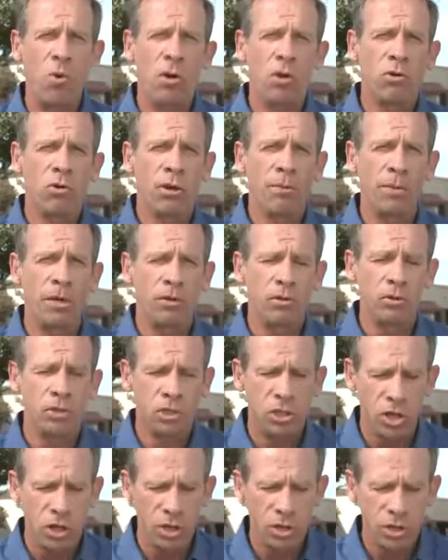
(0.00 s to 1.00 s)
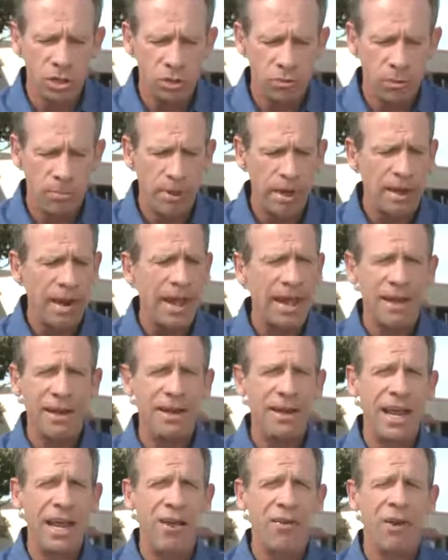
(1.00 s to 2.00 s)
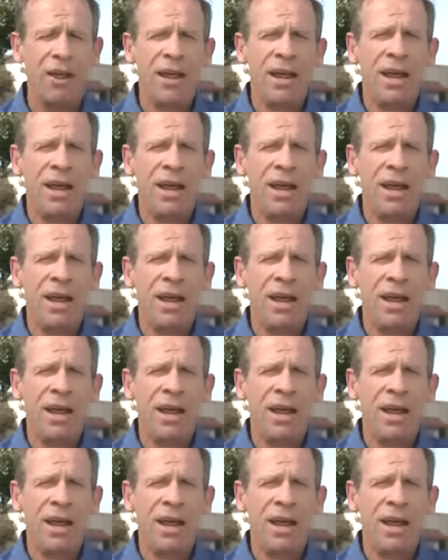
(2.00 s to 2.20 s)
criminal charges would be handed down